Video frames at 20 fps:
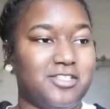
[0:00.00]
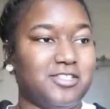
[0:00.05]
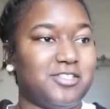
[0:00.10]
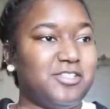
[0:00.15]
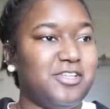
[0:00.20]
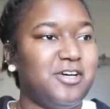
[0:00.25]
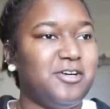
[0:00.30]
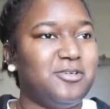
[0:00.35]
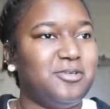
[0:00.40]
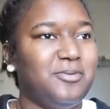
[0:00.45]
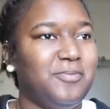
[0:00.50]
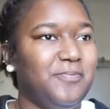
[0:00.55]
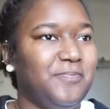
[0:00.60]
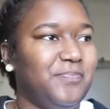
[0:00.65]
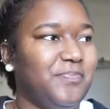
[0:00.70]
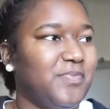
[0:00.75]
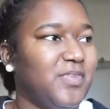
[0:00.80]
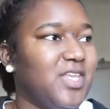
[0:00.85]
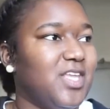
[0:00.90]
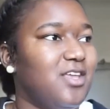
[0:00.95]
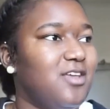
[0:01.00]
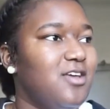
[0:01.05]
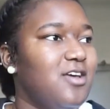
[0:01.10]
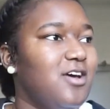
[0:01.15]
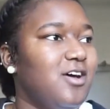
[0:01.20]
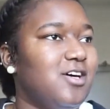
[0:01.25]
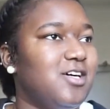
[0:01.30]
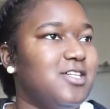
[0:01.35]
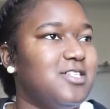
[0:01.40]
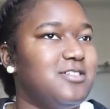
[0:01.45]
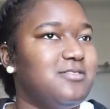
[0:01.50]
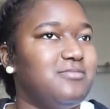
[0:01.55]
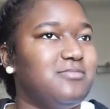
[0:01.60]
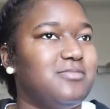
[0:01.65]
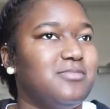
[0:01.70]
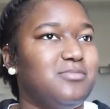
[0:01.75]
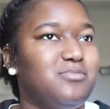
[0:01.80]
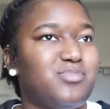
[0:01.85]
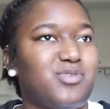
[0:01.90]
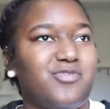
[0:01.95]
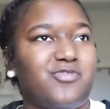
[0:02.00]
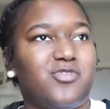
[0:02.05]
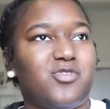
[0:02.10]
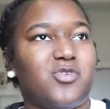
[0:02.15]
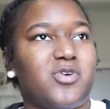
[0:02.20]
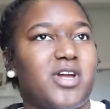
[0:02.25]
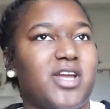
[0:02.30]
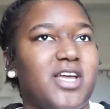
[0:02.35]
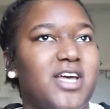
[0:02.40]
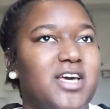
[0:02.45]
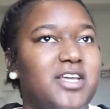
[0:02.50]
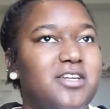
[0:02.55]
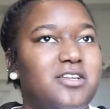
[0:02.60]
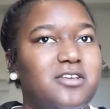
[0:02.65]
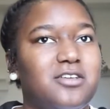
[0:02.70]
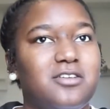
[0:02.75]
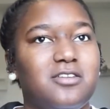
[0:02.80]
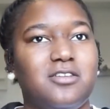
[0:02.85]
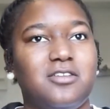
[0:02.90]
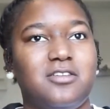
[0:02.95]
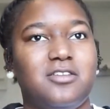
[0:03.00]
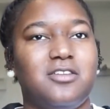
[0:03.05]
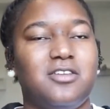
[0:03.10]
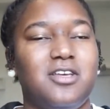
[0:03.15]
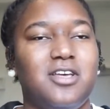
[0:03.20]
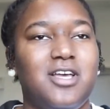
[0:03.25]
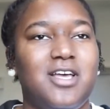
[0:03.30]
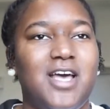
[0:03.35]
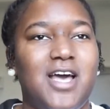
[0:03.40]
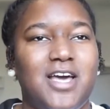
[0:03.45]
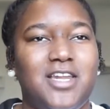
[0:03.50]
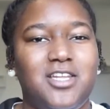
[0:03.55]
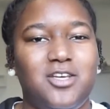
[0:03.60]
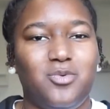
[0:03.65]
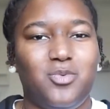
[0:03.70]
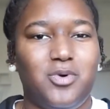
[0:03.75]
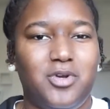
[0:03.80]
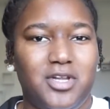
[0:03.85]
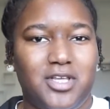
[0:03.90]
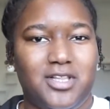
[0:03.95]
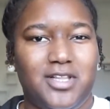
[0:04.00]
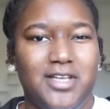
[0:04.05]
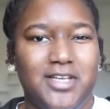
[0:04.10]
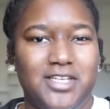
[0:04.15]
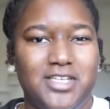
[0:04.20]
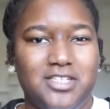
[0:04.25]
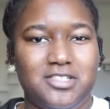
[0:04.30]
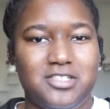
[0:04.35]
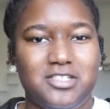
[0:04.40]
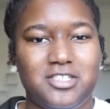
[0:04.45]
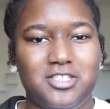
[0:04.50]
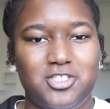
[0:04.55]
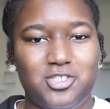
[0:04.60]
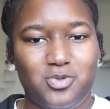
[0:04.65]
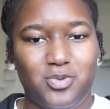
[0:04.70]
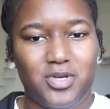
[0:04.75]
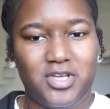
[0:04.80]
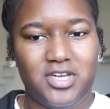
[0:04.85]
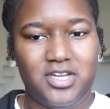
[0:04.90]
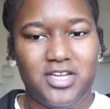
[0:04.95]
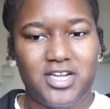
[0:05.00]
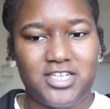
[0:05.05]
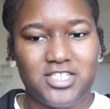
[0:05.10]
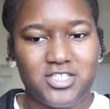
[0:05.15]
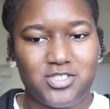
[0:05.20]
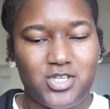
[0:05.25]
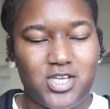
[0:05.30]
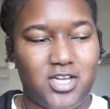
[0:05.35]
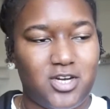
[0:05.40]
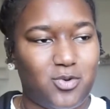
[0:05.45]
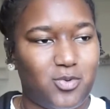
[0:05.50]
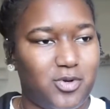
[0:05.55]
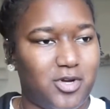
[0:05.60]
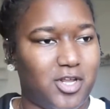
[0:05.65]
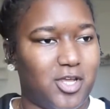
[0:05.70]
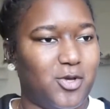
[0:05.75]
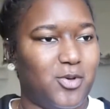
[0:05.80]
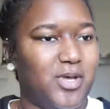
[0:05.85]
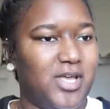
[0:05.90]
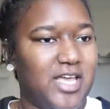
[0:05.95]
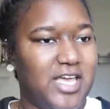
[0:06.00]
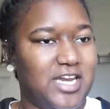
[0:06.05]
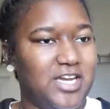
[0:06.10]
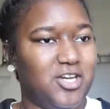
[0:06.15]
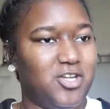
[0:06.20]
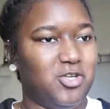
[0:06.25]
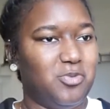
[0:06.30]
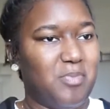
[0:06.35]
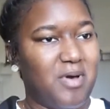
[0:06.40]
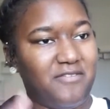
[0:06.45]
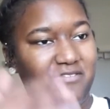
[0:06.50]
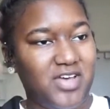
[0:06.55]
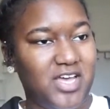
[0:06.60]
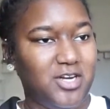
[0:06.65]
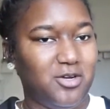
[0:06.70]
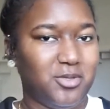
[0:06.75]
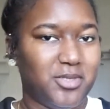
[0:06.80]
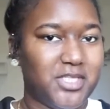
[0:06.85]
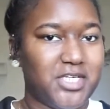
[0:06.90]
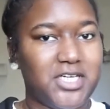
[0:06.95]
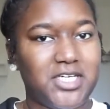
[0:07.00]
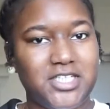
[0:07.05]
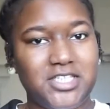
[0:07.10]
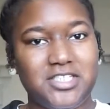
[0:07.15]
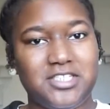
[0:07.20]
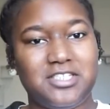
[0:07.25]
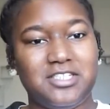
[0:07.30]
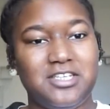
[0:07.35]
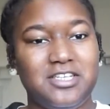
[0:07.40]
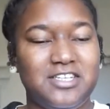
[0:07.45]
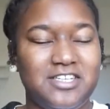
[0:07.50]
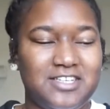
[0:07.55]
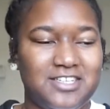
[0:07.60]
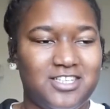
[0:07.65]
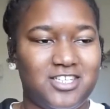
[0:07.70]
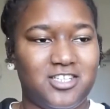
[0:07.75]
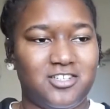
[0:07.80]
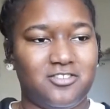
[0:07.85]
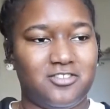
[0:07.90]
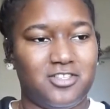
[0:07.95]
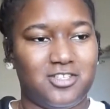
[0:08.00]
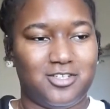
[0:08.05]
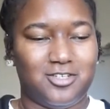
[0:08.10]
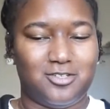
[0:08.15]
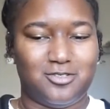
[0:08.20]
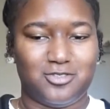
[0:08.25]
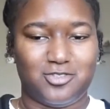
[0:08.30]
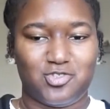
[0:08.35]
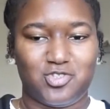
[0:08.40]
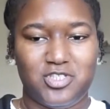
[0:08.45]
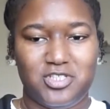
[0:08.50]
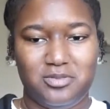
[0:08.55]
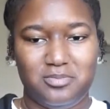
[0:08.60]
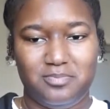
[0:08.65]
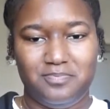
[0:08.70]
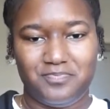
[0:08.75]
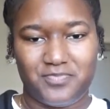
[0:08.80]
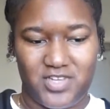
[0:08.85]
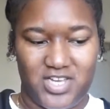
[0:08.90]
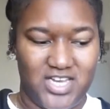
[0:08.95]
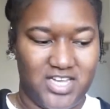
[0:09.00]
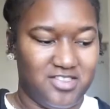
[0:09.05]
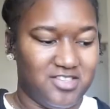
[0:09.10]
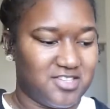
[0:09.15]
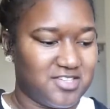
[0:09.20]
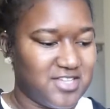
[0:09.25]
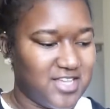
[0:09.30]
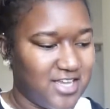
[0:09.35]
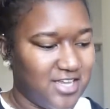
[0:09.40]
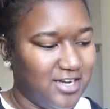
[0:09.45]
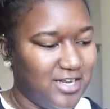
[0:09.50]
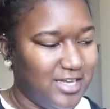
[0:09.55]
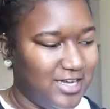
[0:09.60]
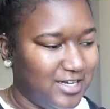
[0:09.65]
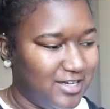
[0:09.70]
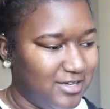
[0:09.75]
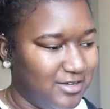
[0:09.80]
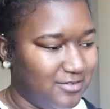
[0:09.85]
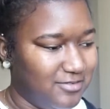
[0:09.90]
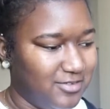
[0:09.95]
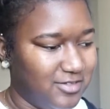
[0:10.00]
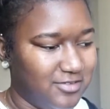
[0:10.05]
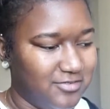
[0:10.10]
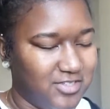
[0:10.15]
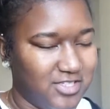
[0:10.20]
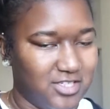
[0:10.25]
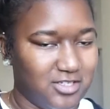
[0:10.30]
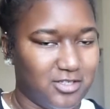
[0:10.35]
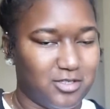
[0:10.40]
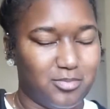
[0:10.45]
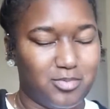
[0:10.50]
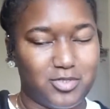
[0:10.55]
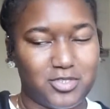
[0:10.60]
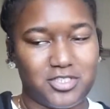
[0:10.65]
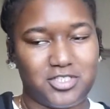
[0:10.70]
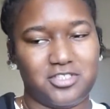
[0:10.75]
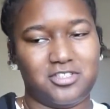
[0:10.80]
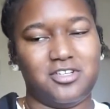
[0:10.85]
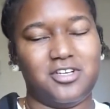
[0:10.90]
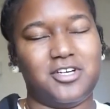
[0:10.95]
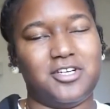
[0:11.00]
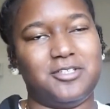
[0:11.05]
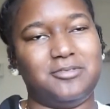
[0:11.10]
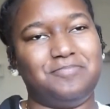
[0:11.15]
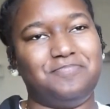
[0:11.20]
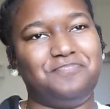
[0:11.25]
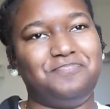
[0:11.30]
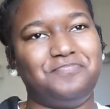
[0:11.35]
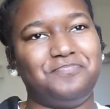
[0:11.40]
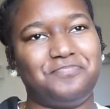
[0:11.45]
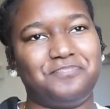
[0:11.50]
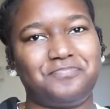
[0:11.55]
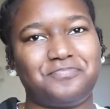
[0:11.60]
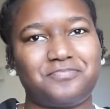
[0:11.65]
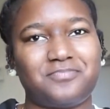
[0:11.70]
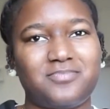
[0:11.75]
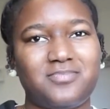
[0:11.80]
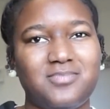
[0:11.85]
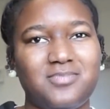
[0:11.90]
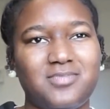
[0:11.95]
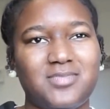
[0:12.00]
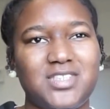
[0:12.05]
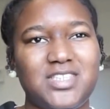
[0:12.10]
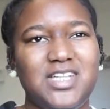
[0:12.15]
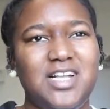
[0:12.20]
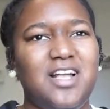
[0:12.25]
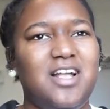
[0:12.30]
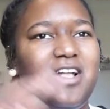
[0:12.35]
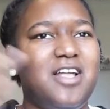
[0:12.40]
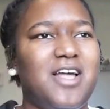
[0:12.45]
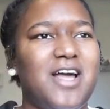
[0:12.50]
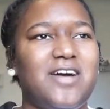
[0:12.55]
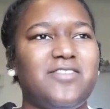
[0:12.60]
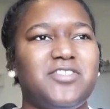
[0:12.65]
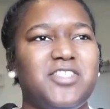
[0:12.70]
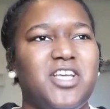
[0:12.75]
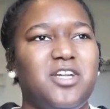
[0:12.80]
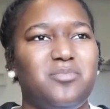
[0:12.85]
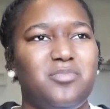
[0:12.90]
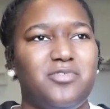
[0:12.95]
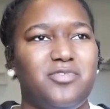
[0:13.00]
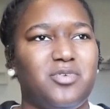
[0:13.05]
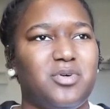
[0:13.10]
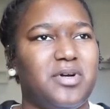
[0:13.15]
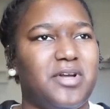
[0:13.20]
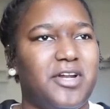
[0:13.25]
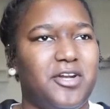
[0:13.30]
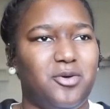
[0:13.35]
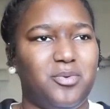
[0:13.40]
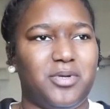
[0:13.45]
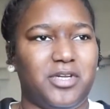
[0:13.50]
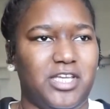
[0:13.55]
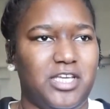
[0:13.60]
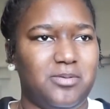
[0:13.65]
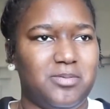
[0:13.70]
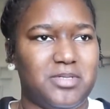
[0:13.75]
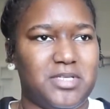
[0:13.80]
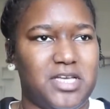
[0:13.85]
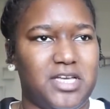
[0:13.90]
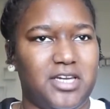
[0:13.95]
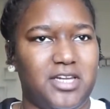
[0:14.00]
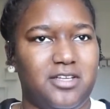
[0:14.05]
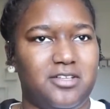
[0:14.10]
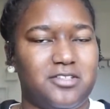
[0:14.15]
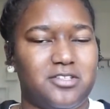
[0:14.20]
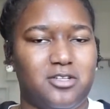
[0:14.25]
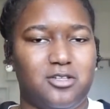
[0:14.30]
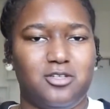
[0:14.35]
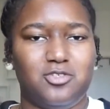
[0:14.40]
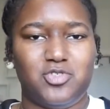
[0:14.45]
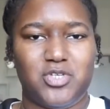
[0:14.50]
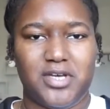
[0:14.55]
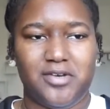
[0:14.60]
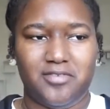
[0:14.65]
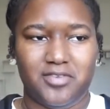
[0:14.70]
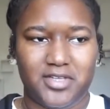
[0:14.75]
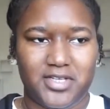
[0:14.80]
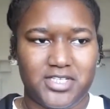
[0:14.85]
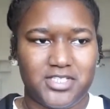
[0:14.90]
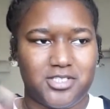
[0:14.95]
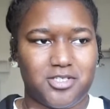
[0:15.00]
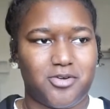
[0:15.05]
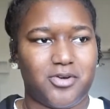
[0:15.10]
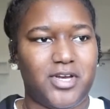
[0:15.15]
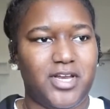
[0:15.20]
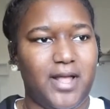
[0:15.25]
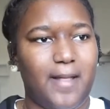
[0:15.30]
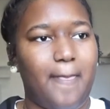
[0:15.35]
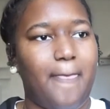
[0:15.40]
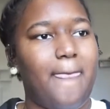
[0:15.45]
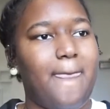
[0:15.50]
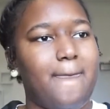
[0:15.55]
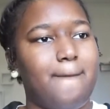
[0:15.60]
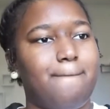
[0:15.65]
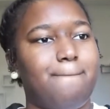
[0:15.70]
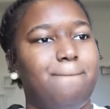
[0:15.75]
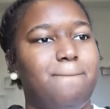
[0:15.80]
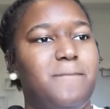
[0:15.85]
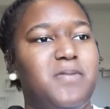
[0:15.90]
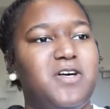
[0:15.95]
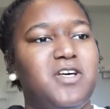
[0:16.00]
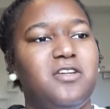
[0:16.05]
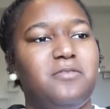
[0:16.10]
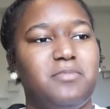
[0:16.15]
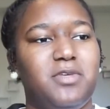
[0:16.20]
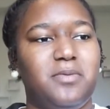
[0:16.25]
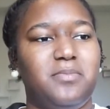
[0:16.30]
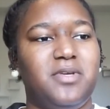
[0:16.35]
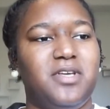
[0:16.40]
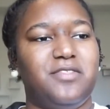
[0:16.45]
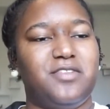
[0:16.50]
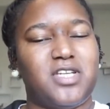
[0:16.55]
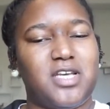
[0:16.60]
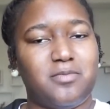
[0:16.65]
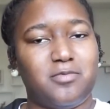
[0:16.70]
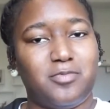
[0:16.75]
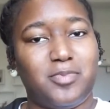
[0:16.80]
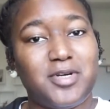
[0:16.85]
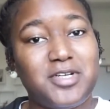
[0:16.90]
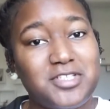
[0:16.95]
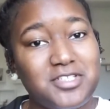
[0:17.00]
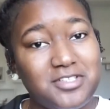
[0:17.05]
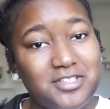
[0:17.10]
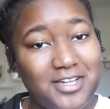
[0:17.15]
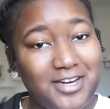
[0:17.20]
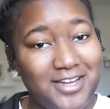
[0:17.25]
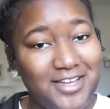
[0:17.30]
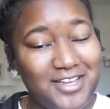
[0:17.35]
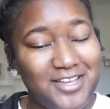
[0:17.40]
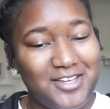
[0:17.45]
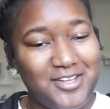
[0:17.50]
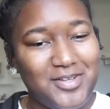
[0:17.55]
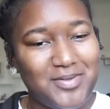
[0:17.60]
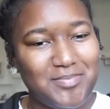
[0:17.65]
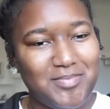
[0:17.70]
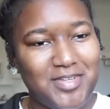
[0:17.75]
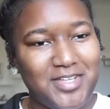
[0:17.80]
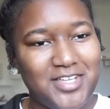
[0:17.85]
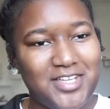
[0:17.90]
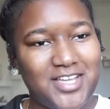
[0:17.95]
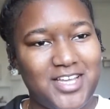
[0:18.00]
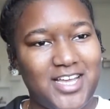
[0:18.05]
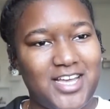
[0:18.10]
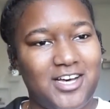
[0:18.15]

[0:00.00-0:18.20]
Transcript: So, before I didn't want to like situated. I just kind of want to go ahead and do my final thoughts of the whole trip and the second half of the Italy portion. I've said it before, and I don't want to keep saying it. Solo traveling is great, but me being the type of person that I am,